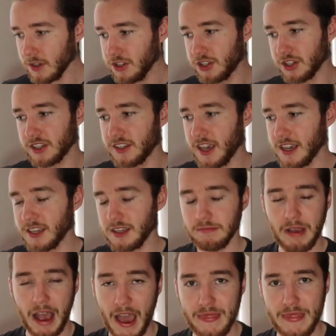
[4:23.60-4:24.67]
success,
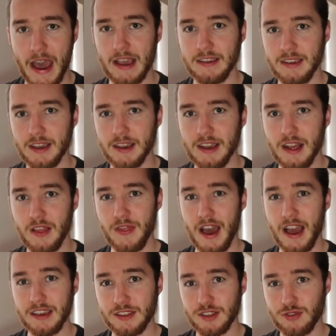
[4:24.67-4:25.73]
and that is it.
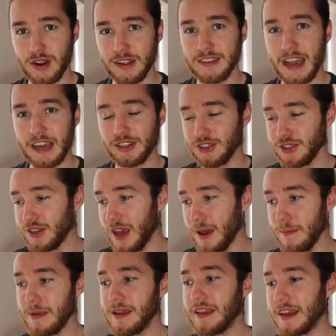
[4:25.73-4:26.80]
That is the transaction
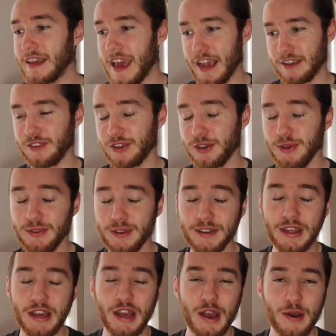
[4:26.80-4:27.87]
immediately
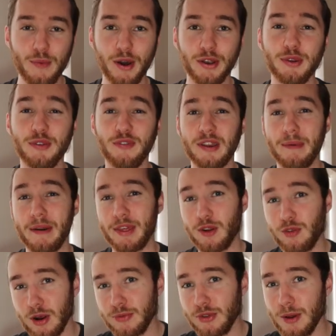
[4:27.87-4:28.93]
executed. One good thing about the
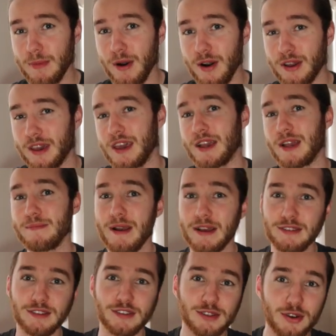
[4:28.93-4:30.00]
crypto market
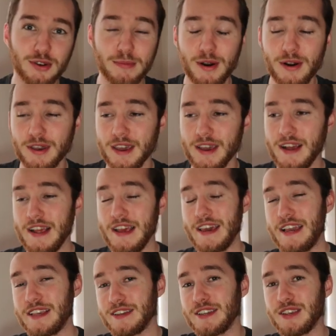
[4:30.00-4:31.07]
compared to the stock market
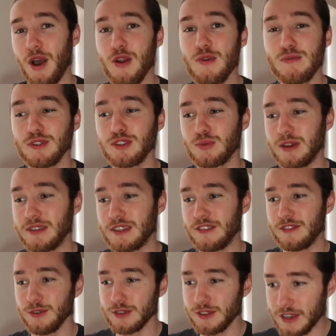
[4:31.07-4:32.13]
is it is open
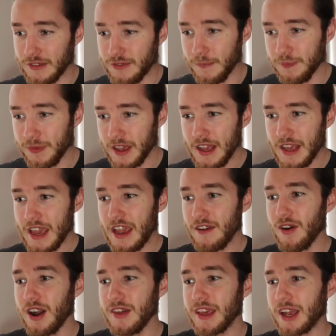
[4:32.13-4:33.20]
24/7.
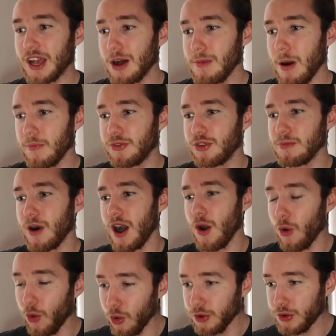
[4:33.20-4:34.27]
If I then come up to my
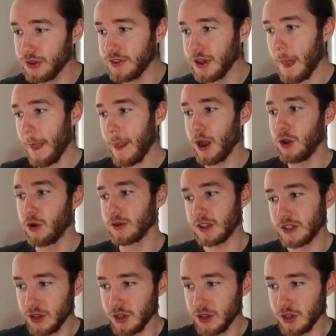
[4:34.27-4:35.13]
orders along the